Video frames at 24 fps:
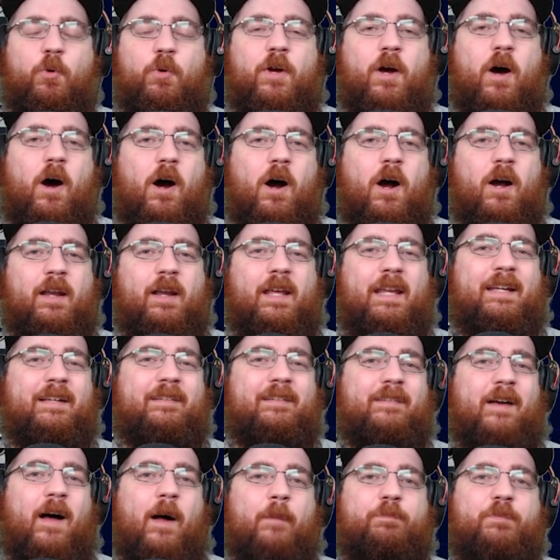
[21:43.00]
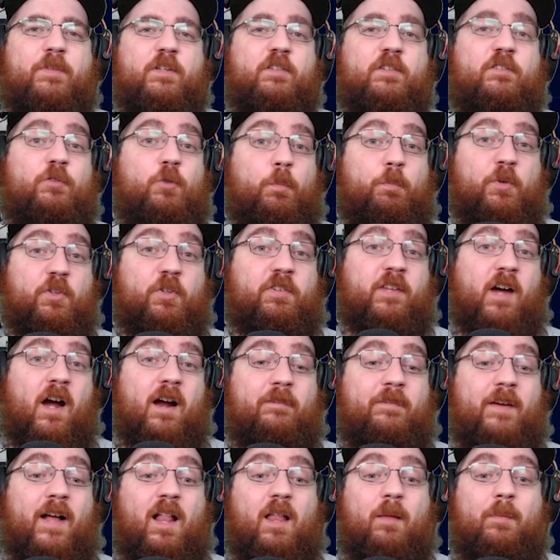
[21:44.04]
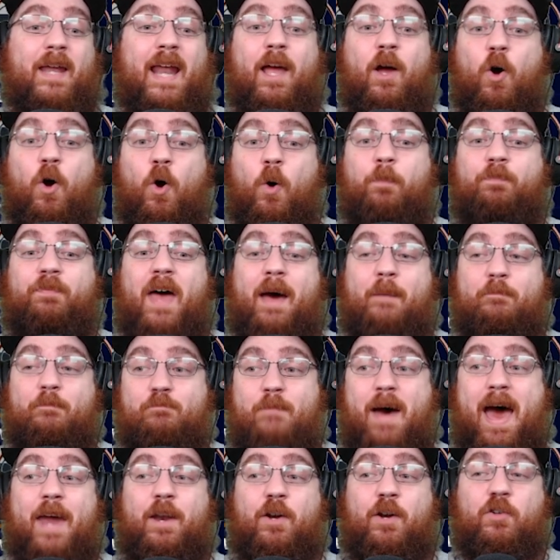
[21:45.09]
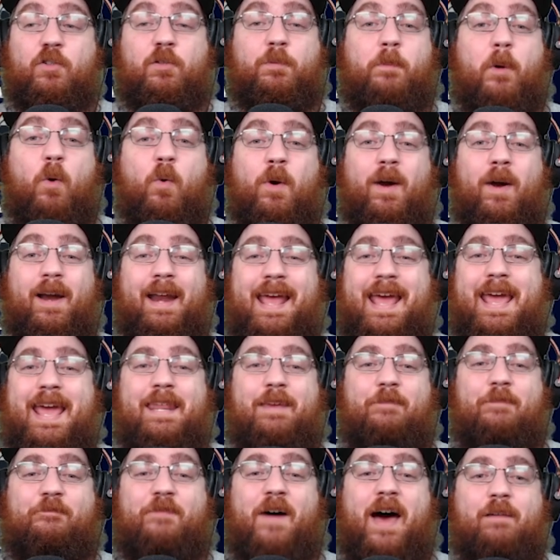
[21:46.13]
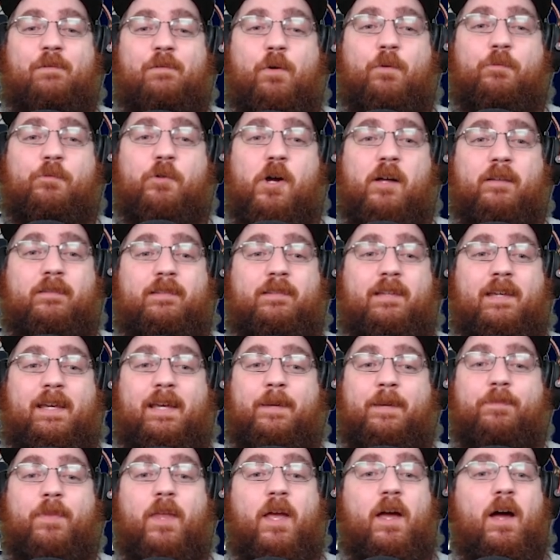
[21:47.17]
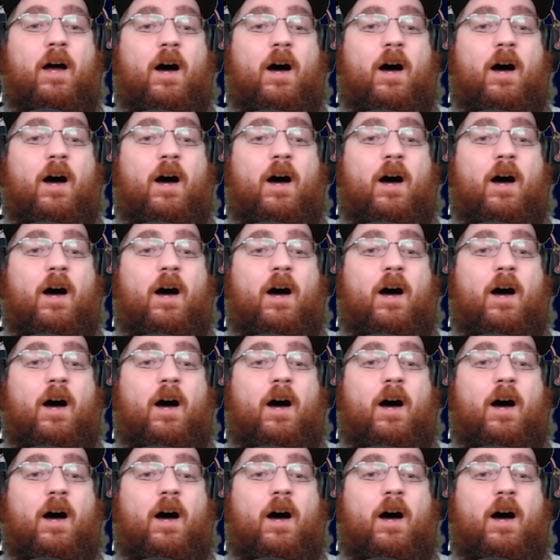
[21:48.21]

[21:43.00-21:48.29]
Carden is up to superstar development. I hope that matters, but we're an eighty-five overall team.